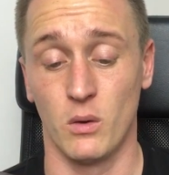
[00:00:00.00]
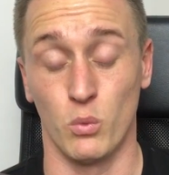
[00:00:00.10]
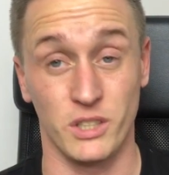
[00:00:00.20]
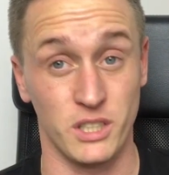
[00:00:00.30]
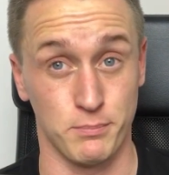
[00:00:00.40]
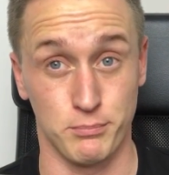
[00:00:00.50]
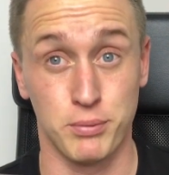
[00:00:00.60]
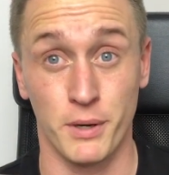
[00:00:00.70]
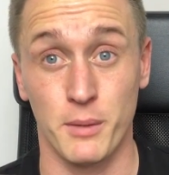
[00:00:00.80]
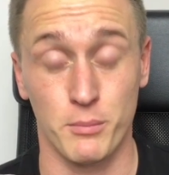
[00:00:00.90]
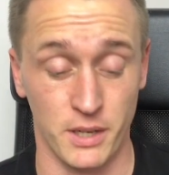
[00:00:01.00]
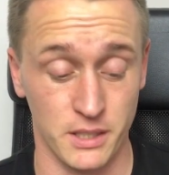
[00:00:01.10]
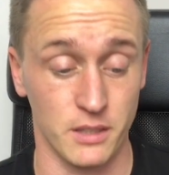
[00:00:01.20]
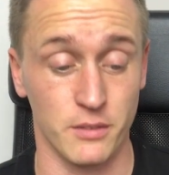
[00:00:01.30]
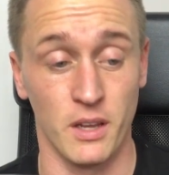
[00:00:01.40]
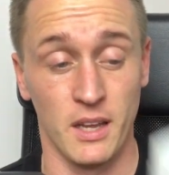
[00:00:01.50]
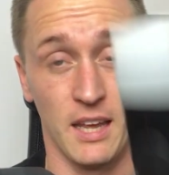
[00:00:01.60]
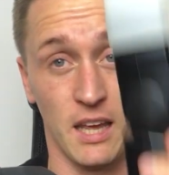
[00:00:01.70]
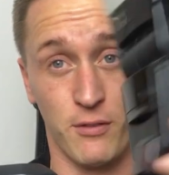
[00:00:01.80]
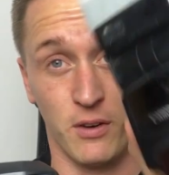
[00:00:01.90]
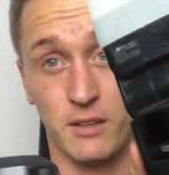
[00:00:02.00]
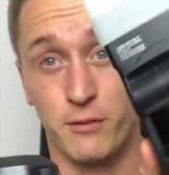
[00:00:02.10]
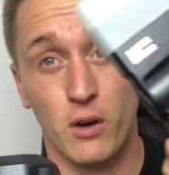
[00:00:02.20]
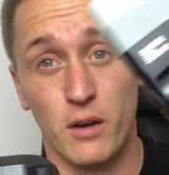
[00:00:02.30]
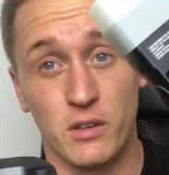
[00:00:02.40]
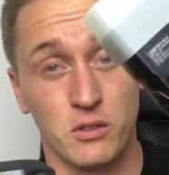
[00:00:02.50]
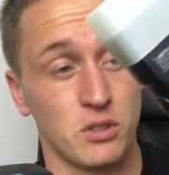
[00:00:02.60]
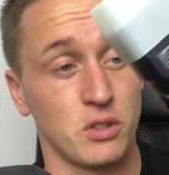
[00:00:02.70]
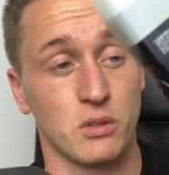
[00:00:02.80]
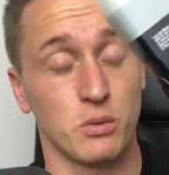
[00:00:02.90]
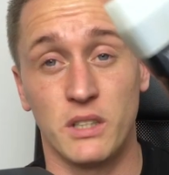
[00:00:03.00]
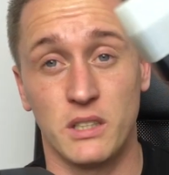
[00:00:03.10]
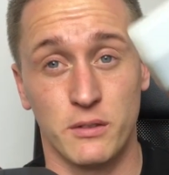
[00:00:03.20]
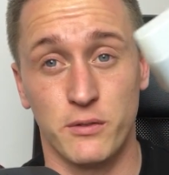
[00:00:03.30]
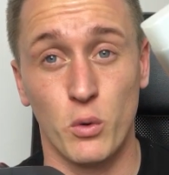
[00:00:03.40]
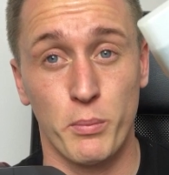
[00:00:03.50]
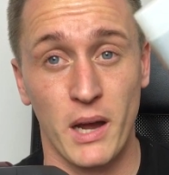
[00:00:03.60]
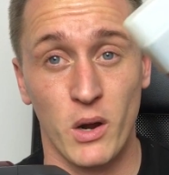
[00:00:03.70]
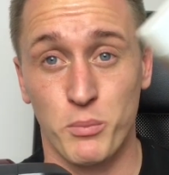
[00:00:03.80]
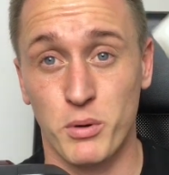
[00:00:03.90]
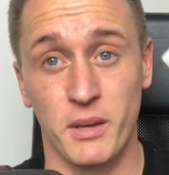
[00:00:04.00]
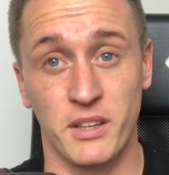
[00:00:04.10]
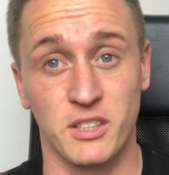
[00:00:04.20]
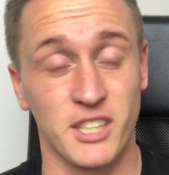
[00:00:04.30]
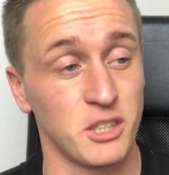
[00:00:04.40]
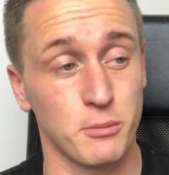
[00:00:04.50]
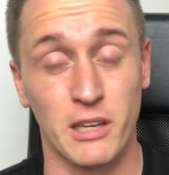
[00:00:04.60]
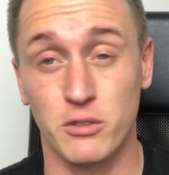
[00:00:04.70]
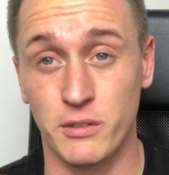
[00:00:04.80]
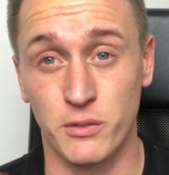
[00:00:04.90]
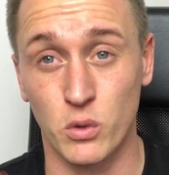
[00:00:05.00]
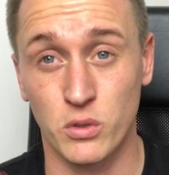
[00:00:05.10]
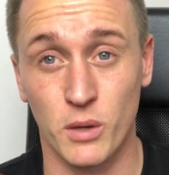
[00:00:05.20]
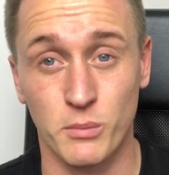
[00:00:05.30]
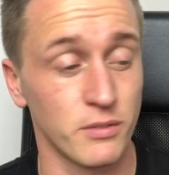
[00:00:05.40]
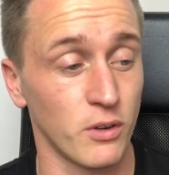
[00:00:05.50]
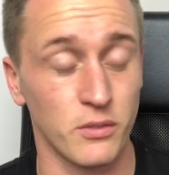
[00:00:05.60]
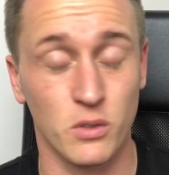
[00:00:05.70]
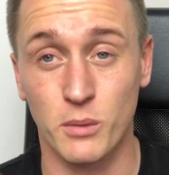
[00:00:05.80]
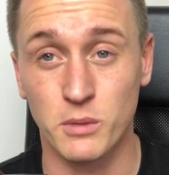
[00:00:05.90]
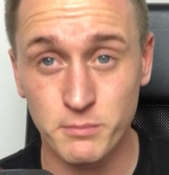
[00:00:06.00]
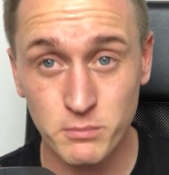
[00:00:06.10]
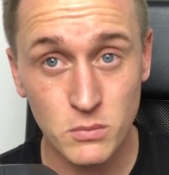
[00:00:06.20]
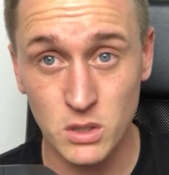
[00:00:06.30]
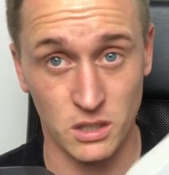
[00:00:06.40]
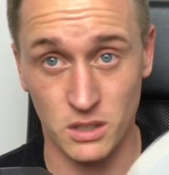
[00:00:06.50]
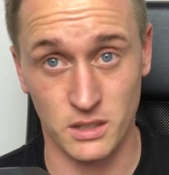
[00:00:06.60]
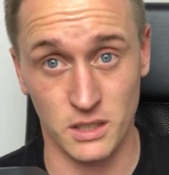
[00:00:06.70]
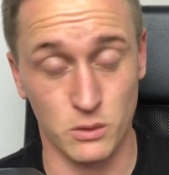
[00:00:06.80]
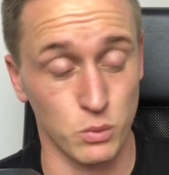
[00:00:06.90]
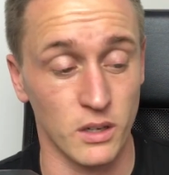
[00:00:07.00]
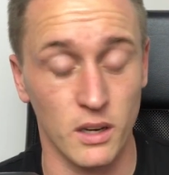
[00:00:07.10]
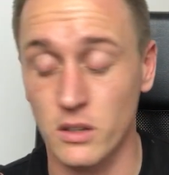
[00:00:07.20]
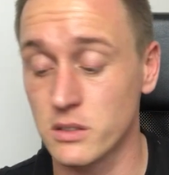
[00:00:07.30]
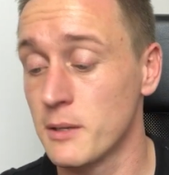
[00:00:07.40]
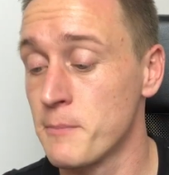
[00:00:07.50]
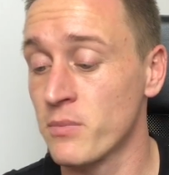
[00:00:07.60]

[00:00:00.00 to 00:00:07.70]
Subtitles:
which is pretty impressive. If I did 500 shots with this at full power, I'd probably have to change the battery 4 times, 5 times, just because it just wouldn't last.